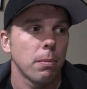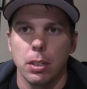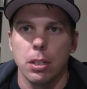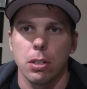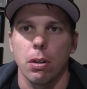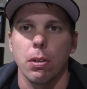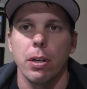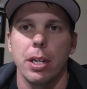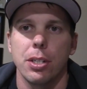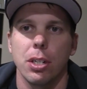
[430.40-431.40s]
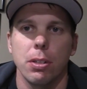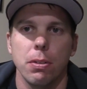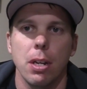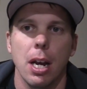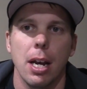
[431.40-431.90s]
So I'll go ahead and show you
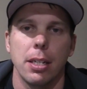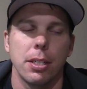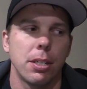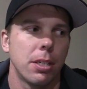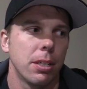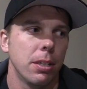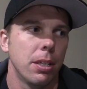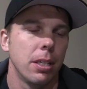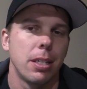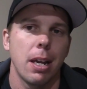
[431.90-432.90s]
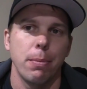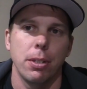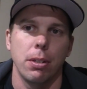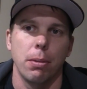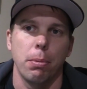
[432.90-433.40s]
guys the damage
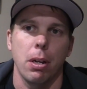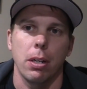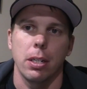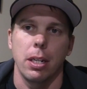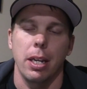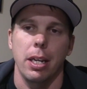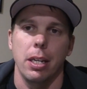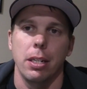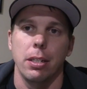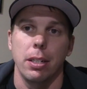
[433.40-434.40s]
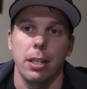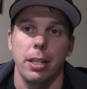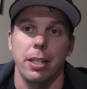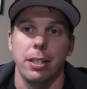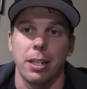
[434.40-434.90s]
to the block and the head,
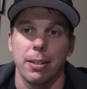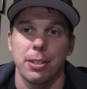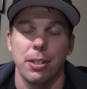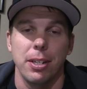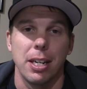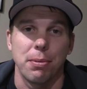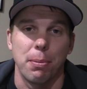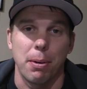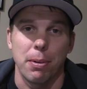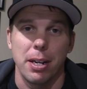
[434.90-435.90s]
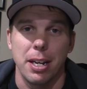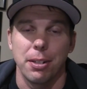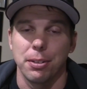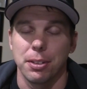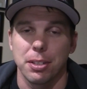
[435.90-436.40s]
and I'll show you guys what my
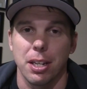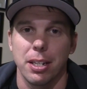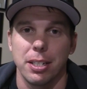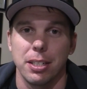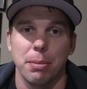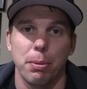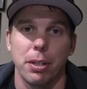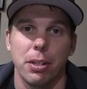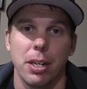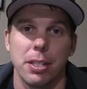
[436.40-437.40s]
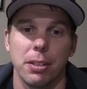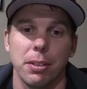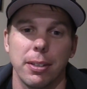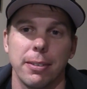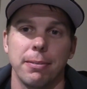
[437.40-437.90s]
radiator looks like because it's pretty crazy looking.